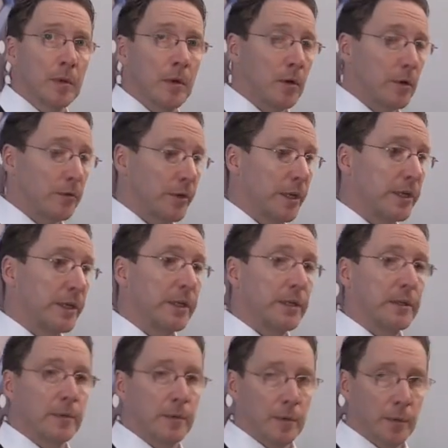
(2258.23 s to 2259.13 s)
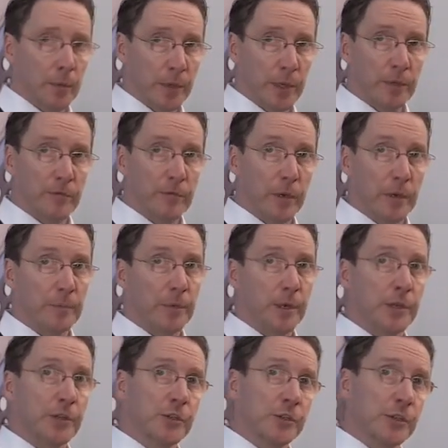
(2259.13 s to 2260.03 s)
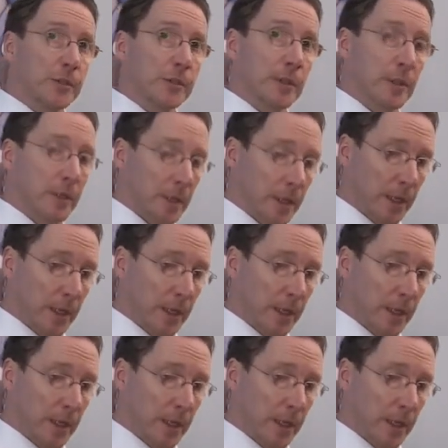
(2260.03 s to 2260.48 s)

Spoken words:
already. We have vibration,